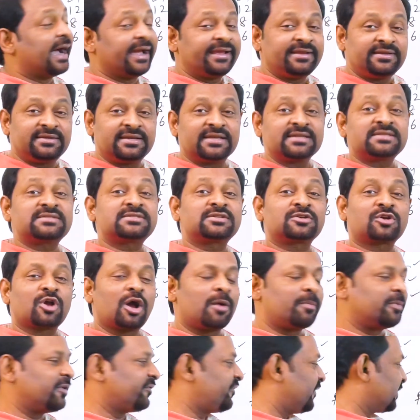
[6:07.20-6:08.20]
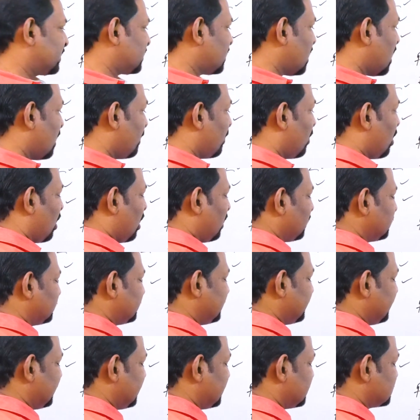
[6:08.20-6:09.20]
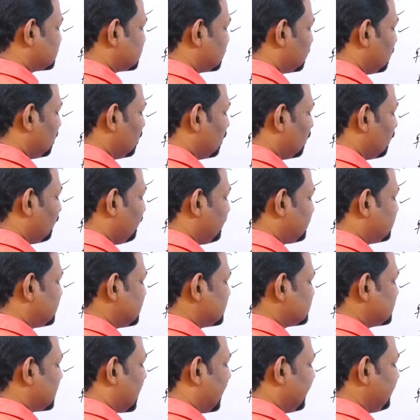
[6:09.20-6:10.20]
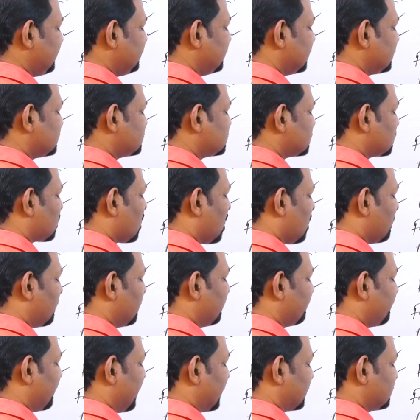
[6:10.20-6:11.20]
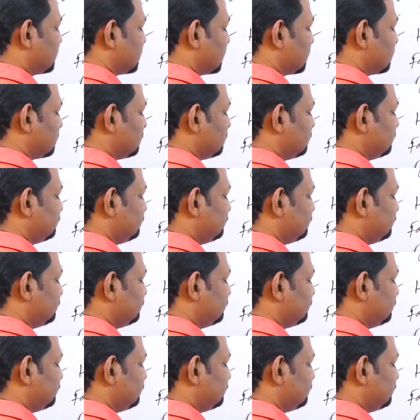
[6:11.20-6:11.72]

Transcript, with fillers: Highest common factor among these which is the highest common factor?